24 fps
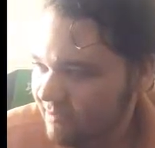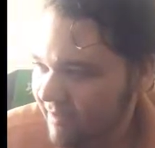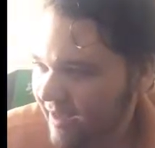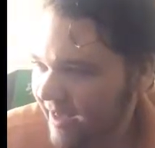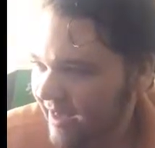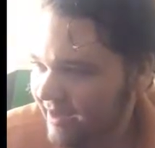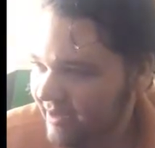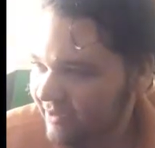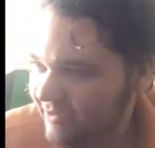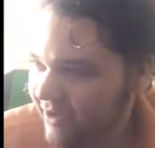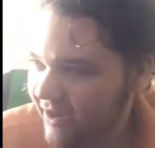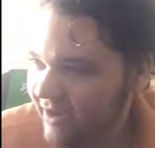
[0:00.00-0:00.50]

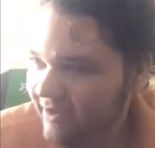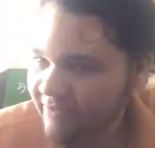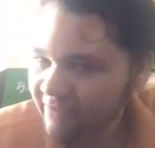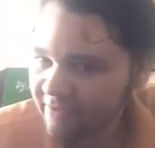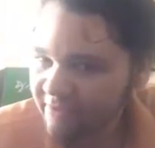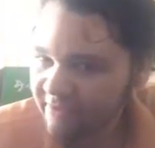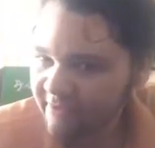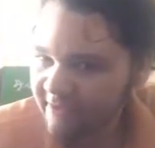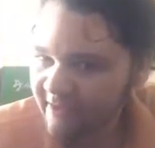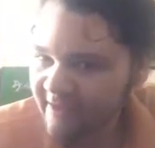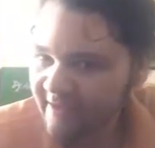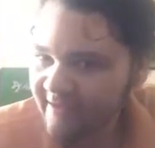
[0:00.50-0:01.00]

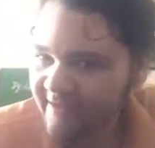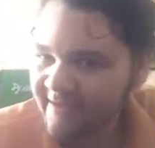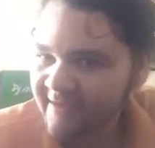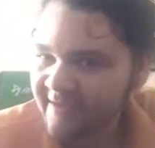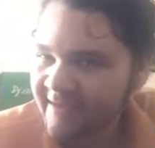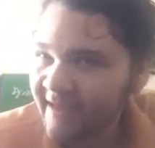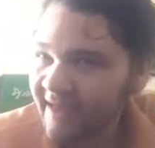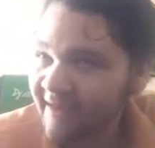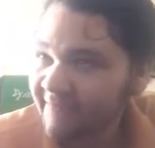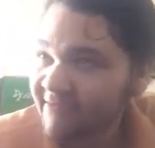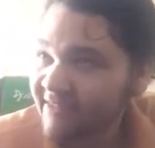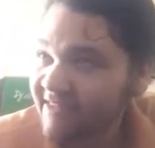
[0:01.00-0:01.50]
background thing
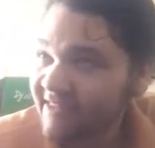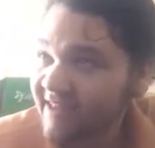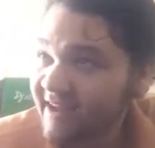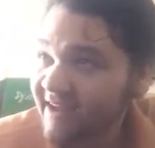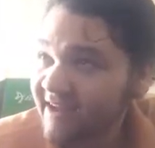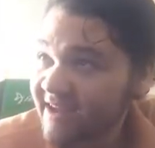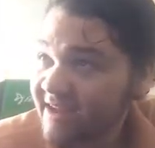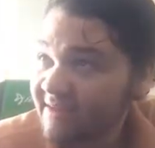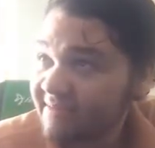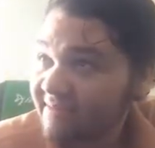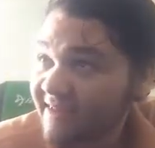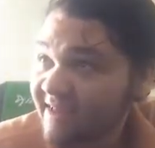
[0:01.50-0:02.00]
if it's
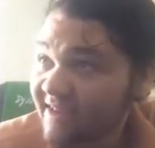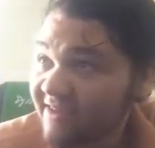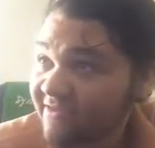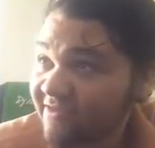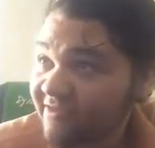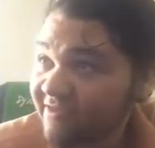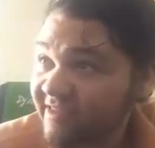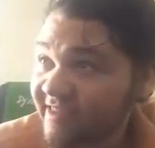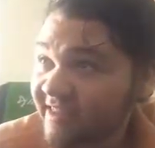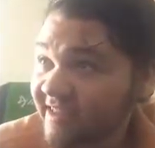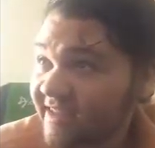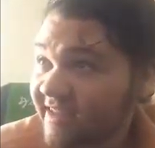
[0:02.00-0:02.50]
not going to be
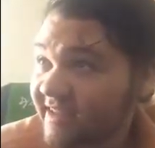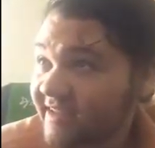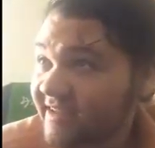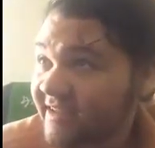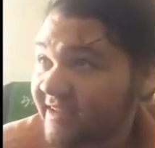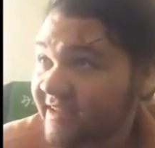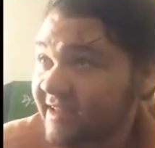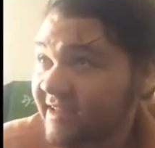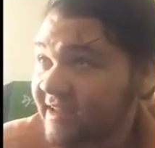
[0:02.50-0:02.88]
interesting?